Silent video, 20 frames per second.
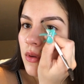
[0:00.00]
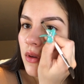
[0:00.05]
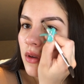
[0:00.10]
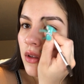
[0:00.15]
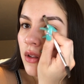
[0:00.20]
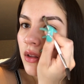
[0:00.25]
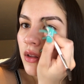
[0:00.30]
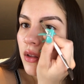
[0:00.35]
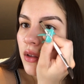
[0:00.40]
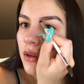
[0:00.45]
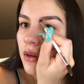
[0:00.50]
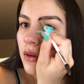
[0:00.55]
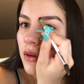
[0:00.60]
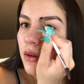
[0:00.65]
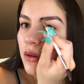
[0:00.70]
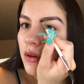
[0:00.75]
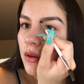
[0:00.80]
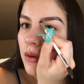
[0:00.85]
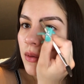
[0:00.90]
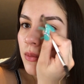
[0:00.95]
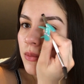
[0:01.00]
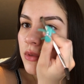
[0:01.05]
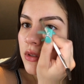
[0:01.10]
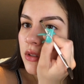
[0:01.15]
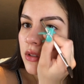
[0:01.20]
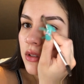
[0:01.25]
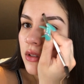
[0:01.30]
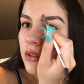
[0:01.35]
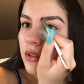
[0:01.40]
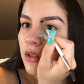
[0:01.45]
And then I'm just
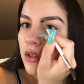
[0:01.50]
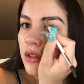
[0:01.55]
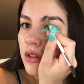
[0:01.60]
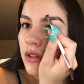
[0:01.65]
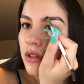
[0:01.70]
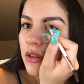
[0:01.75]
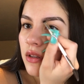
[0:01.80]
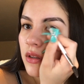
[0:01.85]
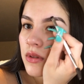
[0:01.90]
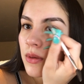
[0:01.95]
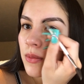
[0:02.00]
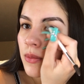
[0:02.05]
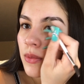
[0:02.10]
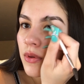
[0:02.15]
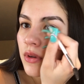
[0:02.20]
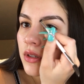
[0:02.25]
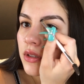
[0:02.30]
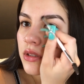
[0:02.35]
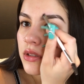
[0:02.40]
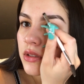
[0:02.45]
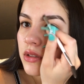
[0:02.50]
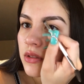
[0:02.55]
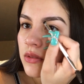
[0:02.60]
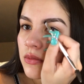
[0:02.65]
gonna lightly brush